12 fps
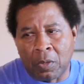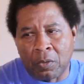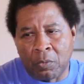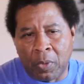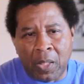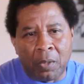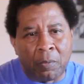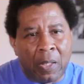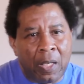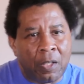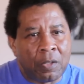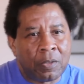grant
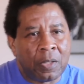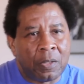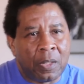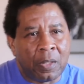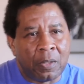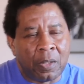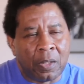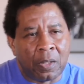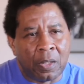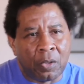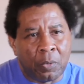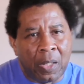writers and, and,
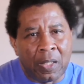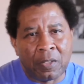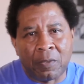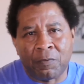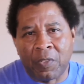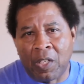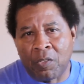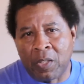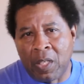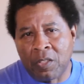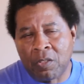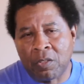and grants and
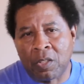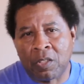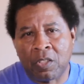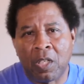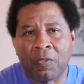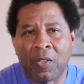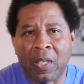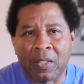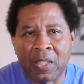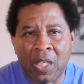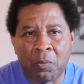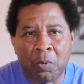foundations and stuff like
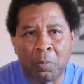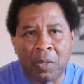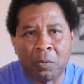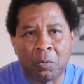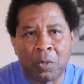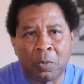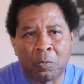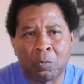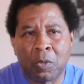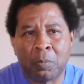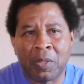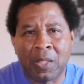that, we'll be, we'll,
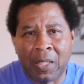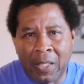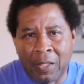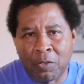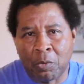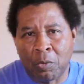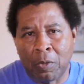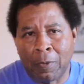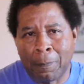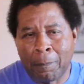we'll be glad to, uh,